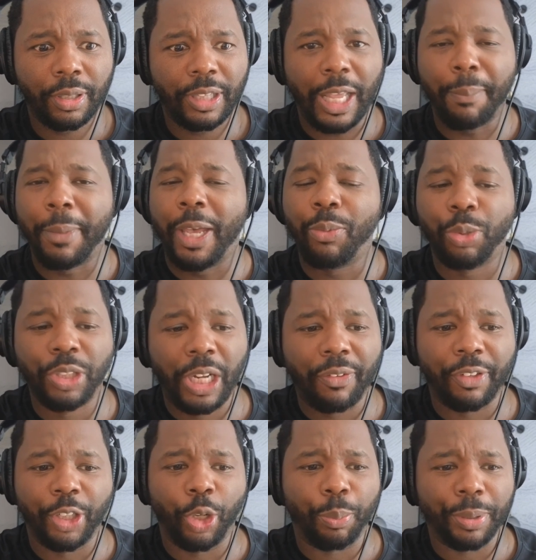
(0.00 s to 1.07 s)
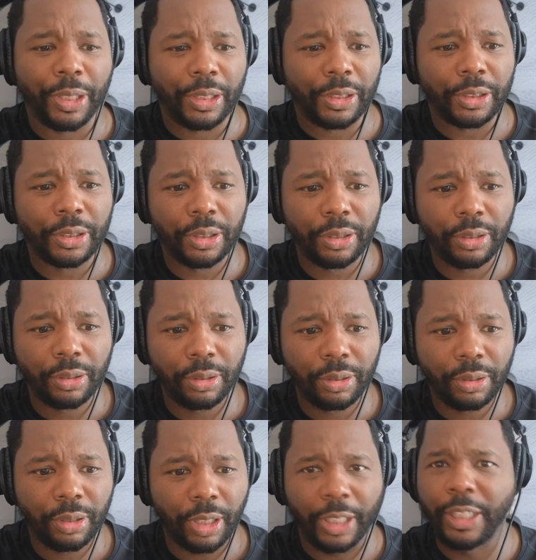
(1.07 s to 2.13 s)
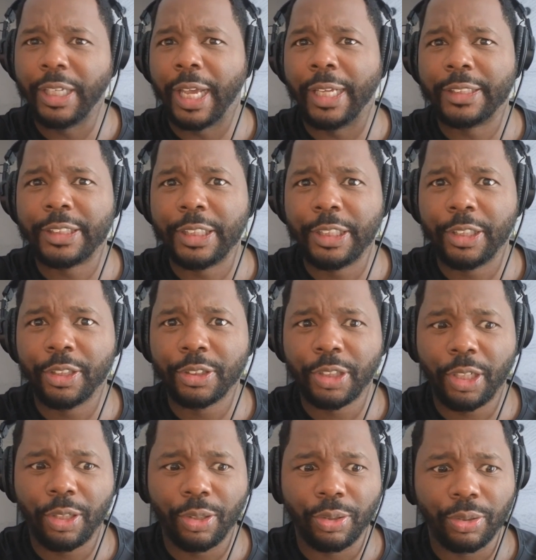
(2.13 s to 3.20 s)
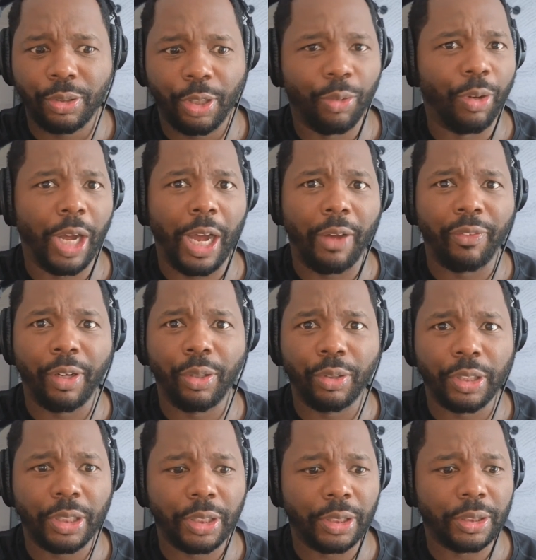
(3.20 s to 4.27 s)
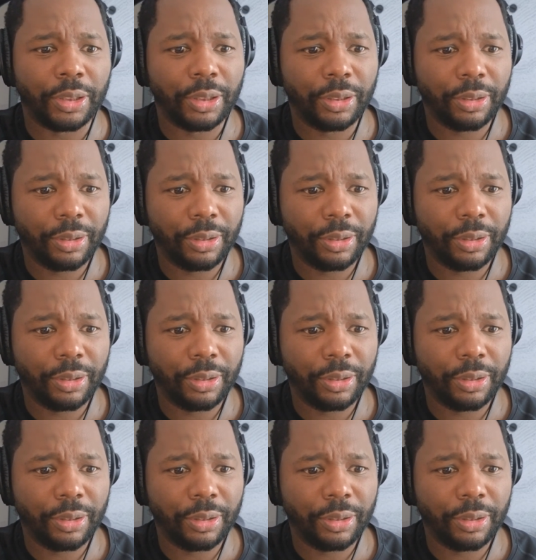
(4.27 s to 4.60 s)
that man will never know peace. And he 18 years old, or however old he is.